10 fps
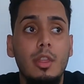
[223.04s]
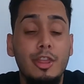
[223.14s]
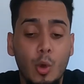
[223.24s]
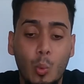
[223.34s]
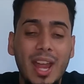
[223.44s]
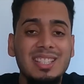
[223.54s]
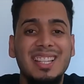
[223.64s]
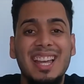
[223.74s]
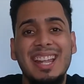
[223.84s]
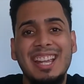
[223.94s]
the way
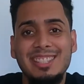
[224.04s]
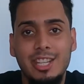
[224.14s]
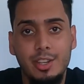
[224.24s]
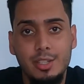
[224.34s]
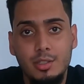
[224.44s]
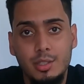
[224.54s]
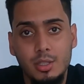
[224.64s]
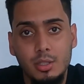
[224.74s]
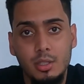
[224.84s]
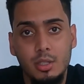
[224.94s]
to get into
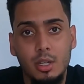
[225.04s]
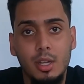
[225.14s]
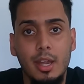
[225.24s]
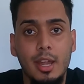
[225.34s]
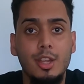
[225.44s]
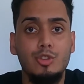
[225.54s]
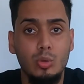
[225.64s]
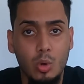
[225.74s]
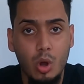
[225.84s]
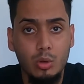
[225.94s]
this is
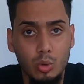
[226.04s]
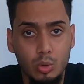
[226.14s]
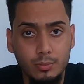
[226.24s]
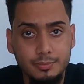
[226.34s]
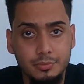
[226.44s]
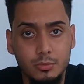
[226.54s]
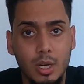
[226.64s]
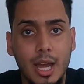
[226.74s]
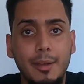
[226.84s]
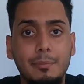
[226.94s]
you go on Google,
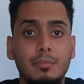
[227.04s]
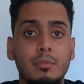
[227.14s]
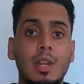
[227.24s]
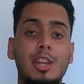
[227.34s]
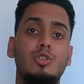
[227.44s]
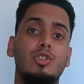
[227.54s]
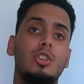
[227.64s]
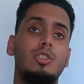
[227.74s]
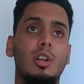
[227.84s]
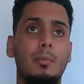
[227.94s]
right? And you
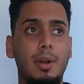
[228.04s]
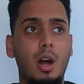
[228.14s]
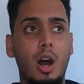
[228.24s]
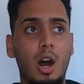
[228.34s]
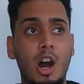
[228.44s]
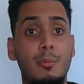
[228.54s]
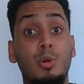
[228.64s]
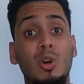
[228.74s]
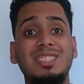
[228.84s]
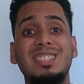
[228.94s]
search up
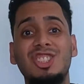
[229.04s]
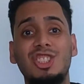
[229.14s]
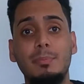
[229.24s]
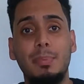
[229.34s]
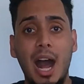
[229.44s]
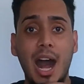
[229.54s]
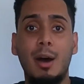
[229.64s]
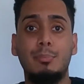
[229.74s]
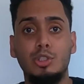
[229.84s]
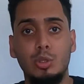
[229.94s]
apprenticeship
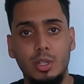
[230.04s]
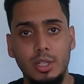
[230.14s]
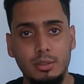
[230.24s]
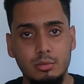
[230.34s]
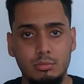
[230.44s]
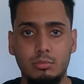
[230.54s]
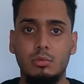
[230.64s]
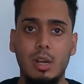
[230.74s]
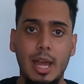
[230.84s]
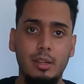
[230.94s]
opportunities,
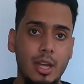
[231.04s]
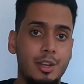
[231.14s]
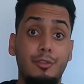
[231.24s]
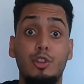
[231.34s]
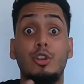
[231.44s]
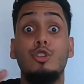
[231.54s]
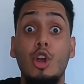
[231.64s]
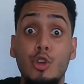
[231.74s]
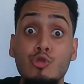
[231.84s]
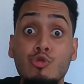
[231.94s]
right? And if you're
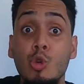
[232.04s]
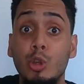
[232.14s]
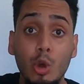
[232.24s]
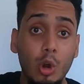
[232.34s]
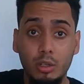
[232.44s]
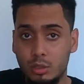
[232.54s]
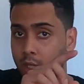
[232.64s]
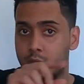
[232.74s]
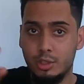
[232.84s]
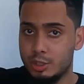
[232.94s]
in New York,
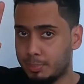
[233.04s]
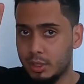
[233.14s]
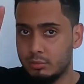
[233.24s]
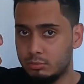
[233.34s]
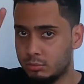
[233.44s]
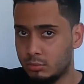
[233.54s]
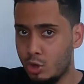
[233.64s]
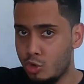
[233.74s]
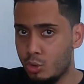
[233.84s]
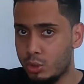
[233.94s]
just put
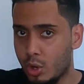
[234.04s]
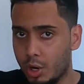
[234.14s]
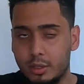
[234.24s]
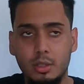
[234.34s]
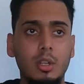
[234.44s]
New York